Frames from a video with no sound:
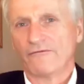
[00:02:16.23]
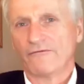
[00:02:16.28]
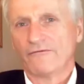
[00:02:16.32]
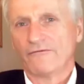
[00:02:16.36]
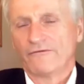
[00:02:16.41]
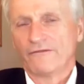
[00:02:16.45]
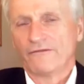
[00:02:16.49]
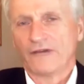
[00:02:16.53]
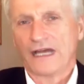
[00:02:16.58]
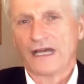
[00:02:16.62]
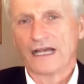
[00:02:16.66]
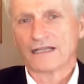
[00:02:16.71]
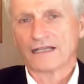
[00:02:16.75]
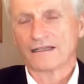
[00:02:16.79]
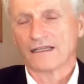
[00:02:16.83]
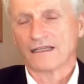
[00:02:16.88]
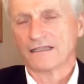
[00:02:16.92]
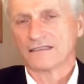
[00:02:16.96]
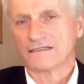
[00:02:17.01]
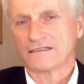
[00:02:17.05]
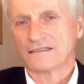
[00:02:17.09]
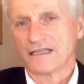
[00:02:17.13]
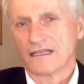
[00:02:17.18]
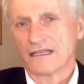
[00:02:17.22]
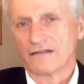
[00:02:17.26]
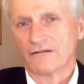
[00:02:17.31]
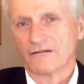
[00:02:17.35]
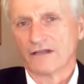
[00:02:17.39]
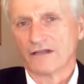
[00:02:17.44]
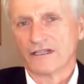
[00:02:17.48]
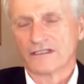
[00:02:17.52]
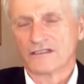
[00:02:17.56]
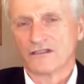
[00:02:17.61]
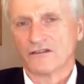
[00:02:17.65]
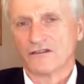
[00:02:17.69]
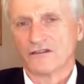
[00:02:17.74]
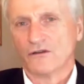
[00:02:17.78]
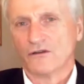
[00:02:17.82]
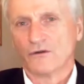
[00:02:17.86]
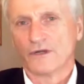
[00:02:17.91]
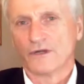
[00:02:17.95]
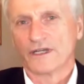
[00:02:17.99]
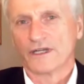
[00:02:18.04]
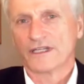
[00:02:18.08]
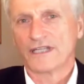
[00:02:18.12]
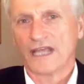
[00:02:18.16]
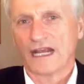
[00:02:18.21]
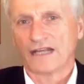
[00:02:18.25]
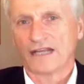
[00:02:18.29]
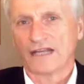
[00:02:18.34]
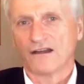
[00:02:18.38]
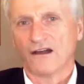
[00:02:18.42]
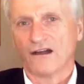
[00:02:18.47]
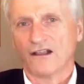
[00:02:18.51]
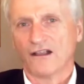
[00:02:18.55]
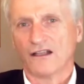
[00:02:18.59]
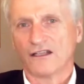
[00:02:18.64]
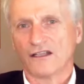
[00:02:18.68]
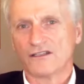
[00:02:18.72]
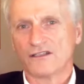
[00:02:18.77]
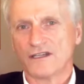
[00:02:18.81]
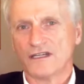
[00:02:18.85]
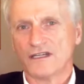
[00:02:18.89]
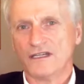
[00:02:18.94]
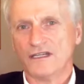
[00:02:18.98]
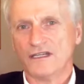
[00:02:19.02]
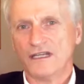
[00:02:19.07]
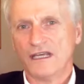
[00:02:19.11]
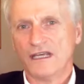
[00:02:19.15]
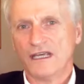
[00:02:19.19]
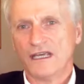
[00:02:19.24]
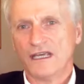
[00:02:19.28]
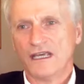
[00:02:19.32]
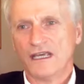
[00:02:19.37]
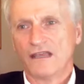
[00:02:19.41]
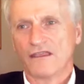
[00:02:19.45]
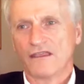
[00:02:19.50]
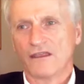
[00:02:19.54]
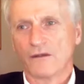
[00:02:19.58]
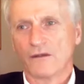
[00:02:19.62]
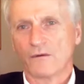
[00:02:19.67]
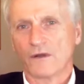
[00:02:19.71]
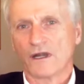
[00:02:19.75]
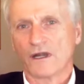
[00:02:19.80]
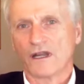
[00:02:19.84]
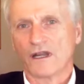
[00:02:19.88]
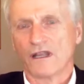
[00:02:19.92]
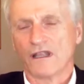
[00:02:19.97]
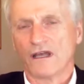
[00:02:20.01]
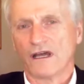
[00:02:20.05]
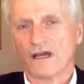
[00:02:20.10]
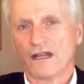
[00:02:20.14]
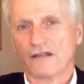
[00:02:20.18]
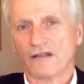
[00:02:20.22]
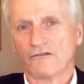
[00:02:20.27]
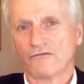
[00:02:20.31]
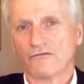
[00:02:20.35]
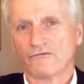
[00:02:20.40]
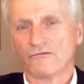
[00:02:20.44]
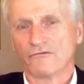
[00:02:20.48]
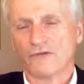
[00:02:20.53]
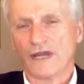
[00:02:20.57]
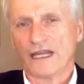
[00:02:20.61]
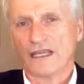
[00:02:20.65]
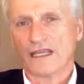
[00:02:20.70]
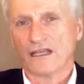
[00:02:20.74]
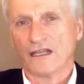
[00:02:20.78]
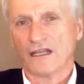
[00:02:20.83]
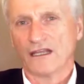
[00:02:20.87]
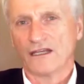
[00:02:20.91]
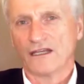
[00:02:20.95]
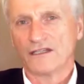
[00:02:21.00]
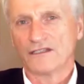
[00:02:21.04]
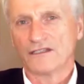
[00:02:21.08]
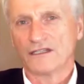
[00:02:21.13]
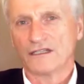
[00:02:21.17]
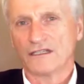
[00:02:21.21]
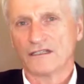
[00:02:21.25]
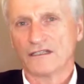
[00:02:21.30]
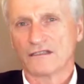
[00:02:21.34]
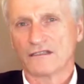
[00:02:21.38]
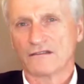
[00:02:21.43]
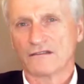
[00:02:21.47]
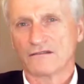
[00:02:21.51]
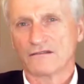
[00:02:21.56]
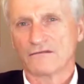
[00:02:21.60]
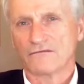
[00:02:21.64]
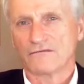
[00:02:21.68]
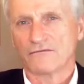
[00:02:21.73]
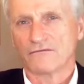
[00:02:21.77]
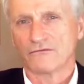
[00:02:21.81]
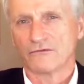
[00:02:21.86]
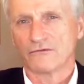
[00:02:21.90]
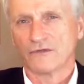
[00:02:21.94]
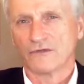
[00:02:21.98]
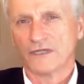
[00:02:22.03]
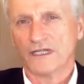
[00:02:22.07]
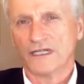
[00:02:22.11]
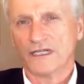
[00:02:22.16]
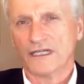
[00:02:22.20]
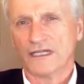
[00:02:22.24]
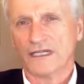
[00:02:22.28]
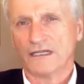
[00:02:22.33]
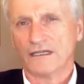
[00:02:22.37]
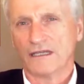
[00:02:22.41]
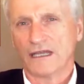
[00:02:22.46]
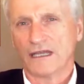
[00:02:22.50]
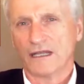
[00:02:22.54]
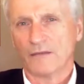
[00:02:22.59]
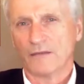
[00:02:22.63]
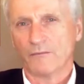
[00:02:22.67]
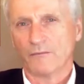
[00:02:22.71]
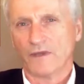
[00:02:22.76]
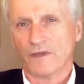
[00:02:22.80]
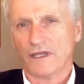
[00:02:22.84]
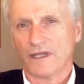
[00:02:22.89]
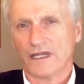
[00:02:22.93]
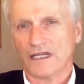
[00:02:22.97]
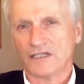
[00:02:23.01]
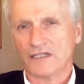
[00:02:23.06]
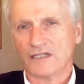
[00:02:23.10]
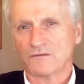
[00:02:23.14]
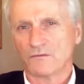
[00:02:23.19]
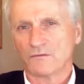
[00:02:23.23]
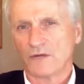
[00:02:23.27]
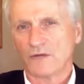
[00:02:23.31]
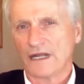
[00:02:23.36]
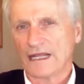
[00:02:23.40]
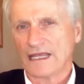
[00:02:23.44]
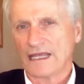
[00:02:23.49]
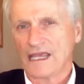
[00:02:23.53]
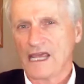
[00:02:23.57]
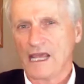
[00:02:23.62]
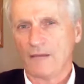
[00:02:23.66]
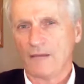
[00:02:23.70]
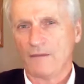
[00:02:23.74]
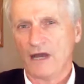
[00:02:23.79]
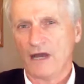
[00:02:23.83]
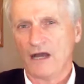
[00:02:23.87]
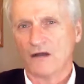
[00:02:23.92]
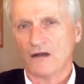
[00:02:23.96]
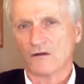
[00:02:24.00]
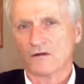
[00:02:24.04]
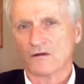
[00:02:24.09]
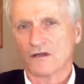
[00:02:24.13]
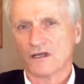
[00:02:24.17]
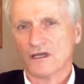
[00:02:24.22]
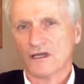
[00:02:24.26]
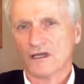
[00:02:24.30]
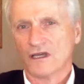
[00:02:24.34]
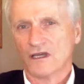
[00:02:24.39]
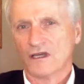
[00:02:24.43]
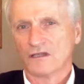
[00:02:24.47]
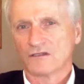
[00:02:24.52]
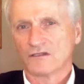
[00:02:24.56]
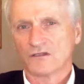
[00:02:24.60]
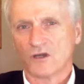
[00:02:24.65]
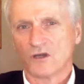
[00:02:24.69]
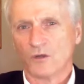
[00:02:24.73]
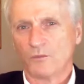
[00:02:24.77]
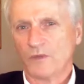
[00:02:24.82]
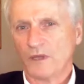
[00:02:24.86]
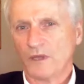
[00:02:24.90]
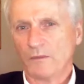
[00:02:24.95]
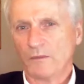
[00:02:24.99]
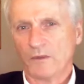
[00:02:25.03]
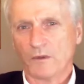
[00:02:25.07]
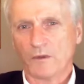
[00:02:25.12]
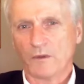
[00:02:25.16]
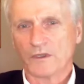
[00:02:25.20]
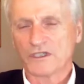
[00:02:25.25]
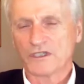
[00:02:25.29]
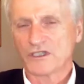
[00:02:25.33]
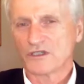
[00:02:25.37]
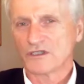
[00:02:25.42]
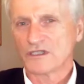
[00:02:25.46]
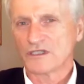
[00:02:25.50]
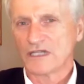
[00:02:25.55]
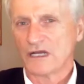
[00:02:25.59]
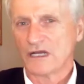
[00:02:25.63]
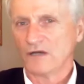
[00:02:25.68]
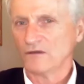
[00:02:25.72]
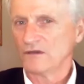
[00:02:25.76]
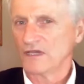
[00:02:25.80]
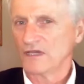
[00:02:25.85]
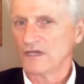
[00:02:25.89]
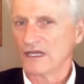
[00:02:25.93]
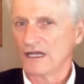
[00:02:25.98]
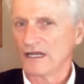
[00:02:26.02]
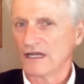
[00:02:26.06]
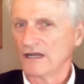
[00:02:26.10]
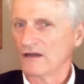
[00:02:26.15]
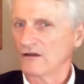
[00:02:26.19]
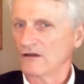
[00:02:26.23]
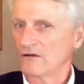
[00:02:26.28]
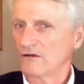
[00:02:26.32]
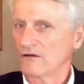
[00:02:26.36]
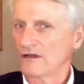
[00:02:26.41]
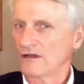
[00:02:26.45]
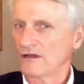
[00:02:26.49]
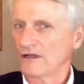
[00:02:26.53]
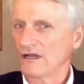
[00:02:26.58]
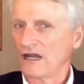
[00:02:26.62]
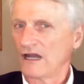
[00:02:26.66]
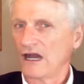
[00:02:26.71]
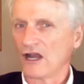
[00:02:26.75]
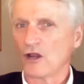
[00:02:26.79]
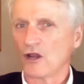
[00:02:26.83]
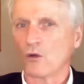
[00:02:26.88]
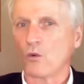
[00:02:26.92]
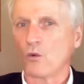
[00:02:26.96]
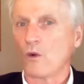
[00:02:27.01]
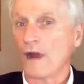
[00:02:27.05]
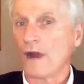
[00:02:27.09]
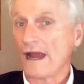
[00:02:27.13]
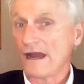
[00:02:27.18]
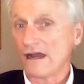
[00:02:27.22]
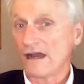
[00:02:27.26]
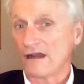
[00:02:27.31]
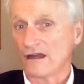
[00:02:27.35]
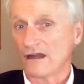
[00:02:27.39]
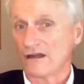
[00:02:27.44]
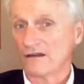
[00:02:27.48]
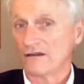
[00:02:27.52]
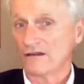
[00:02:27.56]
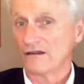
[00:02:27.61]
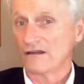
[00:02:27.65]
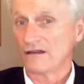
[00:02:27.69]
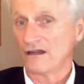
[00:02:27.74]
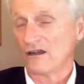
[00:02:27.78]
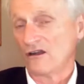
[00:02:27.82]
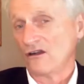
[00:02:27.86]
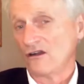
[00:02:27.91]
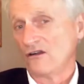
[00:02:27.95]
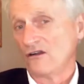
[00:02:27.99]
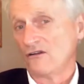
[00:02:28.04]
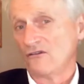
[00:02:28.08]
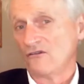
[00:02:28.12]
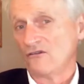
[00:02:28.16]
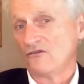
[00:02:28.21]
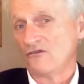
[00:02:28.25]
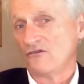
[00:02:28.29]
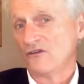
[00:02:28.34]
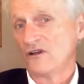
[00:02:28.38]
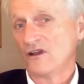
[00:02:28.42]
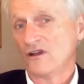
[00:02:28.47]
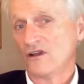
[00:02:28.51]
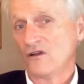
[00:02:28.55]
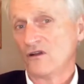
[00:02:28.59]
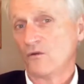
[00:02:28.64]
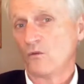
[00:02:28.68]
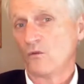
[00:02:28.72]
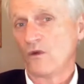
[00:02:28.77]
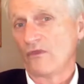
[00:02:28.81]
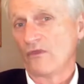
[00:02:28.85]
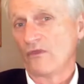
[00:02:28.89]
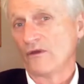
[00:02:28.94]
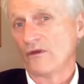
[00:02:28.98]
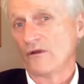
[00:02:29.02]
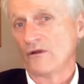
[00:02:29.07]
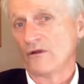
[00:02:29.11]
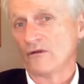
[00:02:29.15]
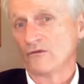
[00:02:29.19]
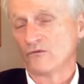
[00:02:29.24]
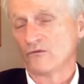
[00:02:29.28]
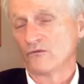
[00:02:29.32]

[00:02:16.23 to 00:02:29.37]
fact is that it's newer technology. There weren't a lot of regulations really in place when it came out. So people were just out there unaware of what the